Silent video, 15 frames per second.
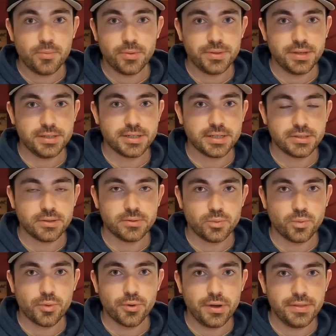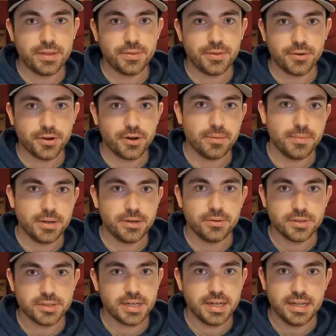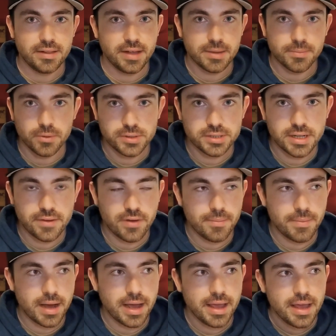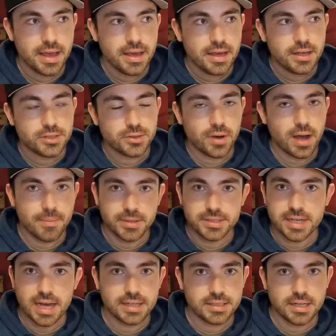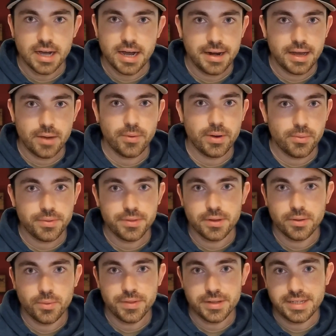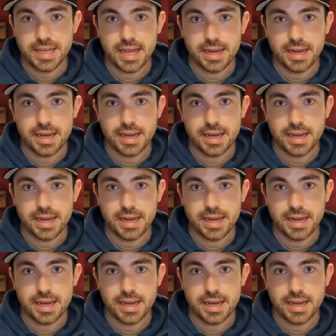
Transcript: these because I was worried that they're going to be too skinny like most stuff I buy. So I'm a size 9. I went with a 10.